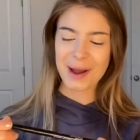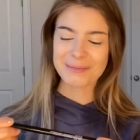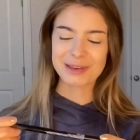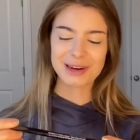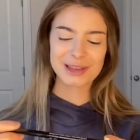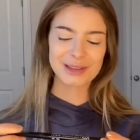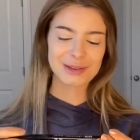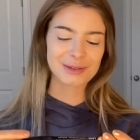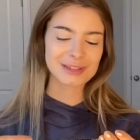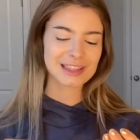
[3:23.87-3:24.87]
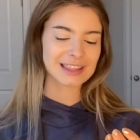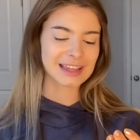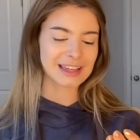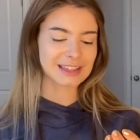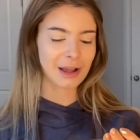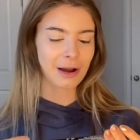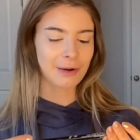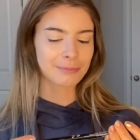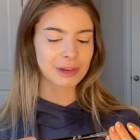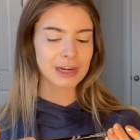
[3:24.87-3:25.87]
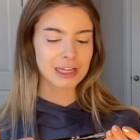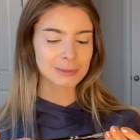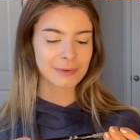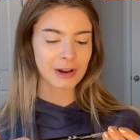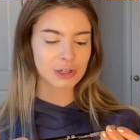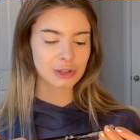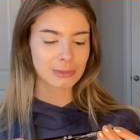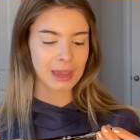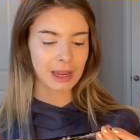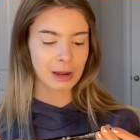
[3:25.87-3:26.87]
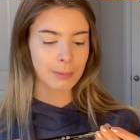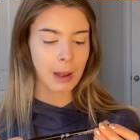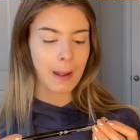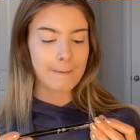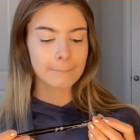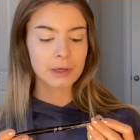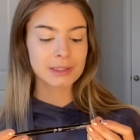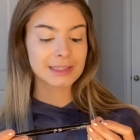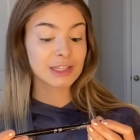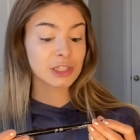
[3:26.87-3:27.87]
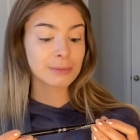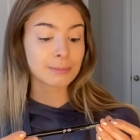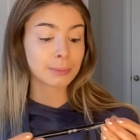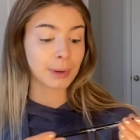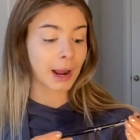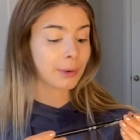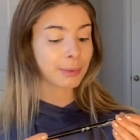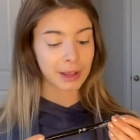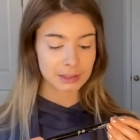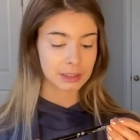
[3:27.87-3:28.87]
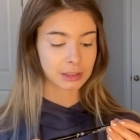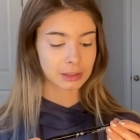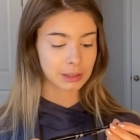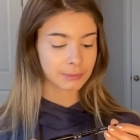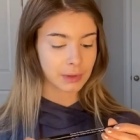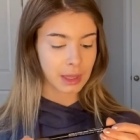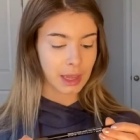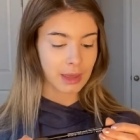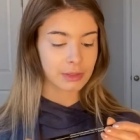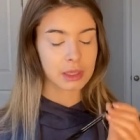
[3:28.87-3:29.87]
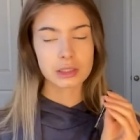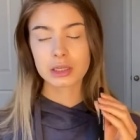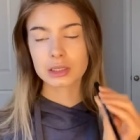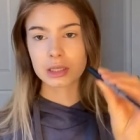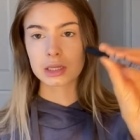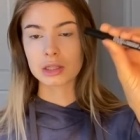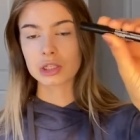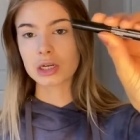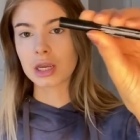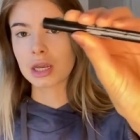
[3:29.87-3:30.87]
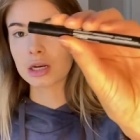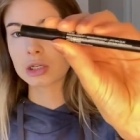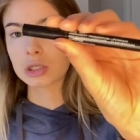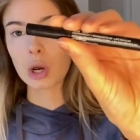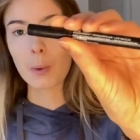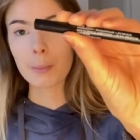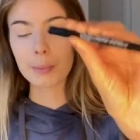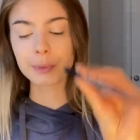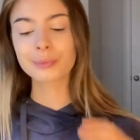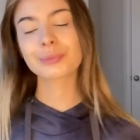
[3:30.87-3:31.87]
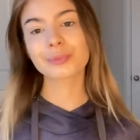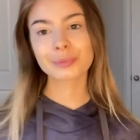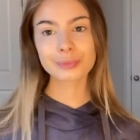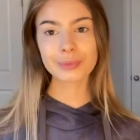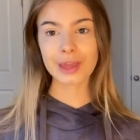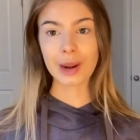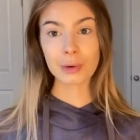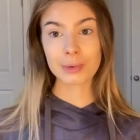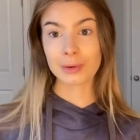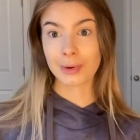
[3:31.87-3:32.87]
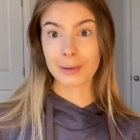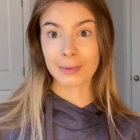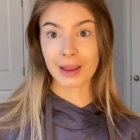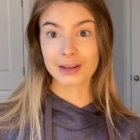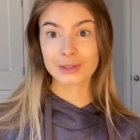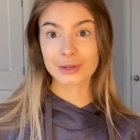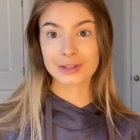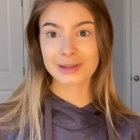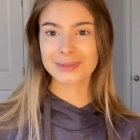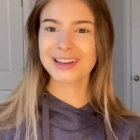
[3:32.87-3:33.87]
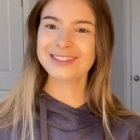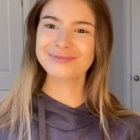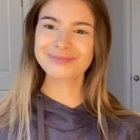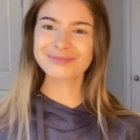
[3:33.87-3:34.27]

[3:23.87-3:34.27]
I'm gonna use this um, NYX Professional Makeup Precision Brow Pencil. And this is in the shade Taupe. And I will be right back as soon as I'm done.